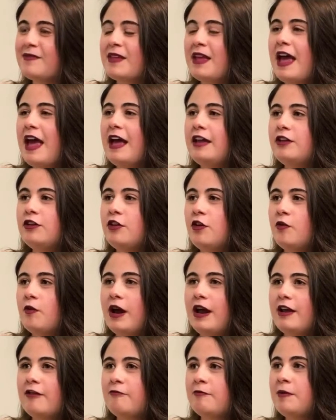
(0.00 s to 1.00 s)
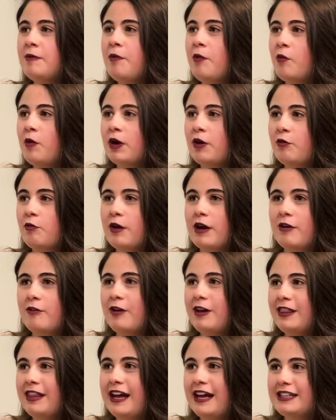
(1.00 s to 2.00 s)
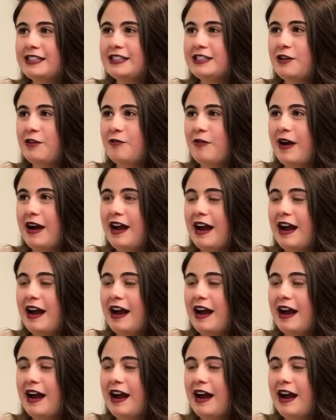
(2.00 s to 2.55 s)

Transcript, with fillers: And you know what? If people want to wear one, that's their right.